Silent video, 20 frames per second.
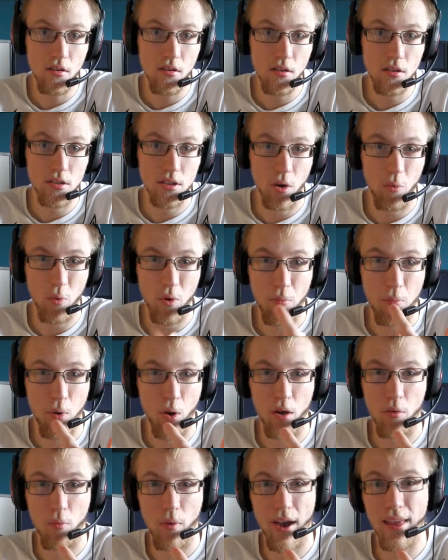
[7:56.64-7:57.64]
because I will
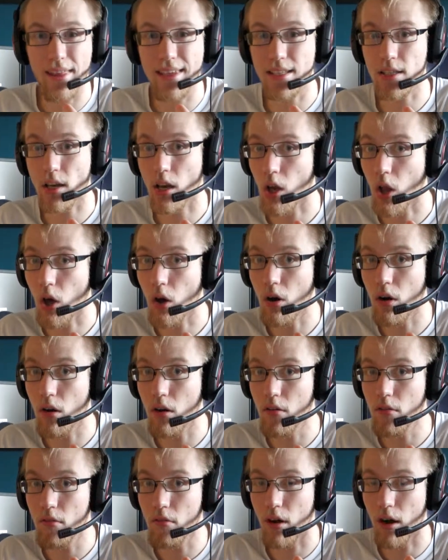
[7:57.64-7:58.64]
probably wear these a lot.
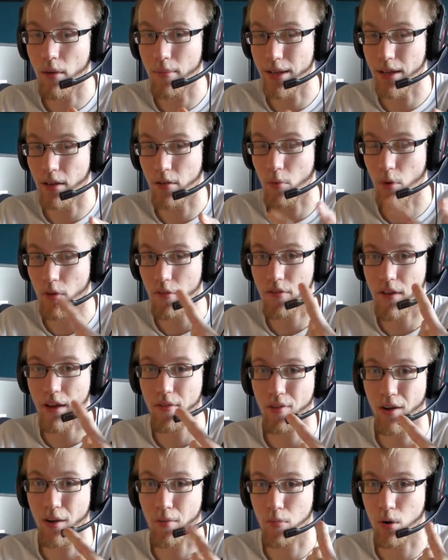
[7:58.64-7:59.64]
I mean, I won't
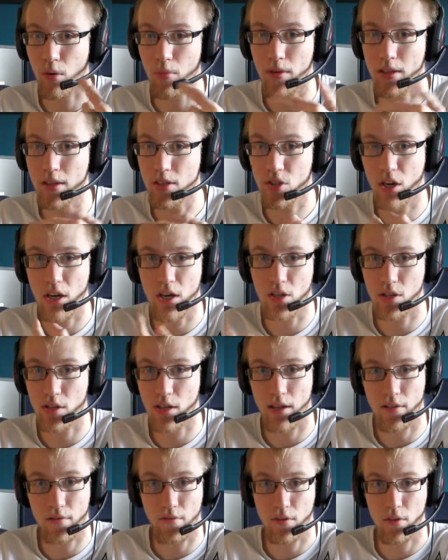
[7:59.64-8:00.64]
faff around probably changing
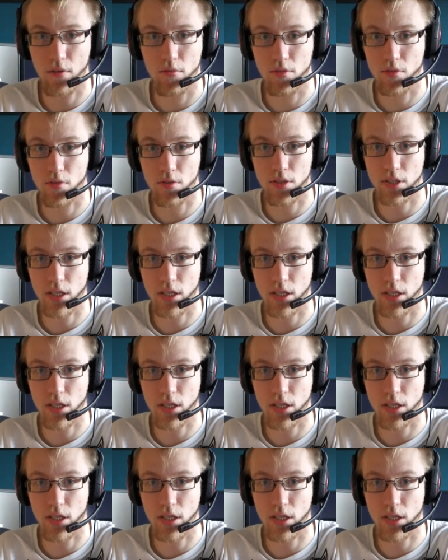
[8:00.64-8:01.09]
headphones all the